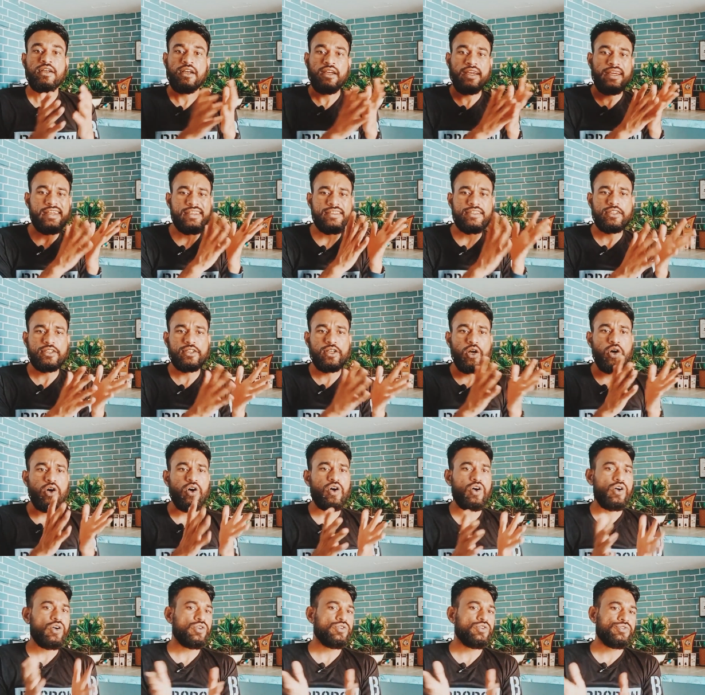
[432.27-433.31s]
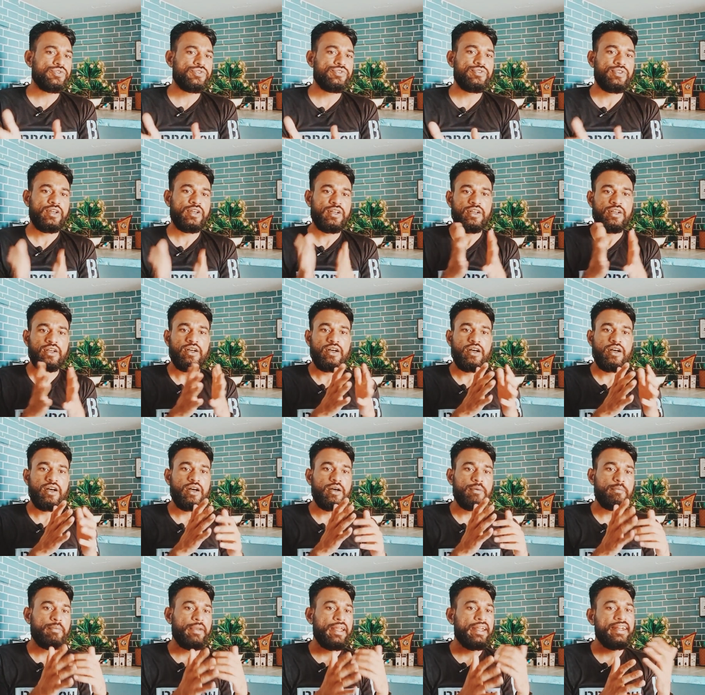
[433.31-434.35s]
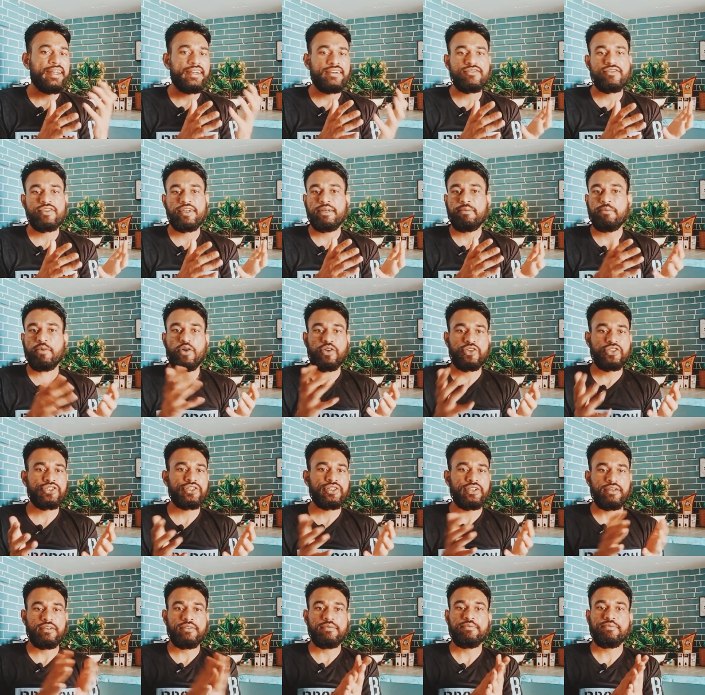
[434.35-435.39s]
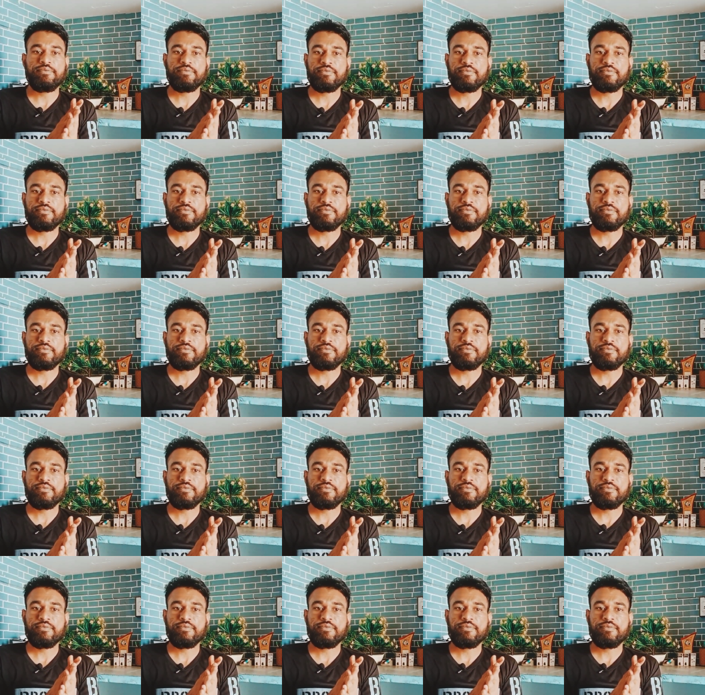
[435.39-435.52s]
his law of planetary motion.